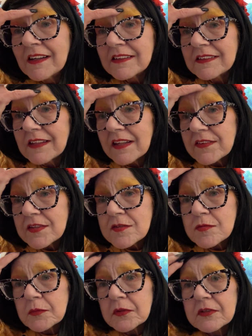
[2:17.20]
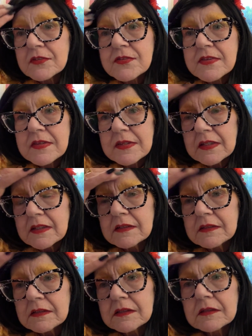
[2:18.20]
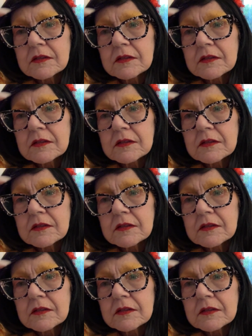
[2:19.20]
Nothing's worse than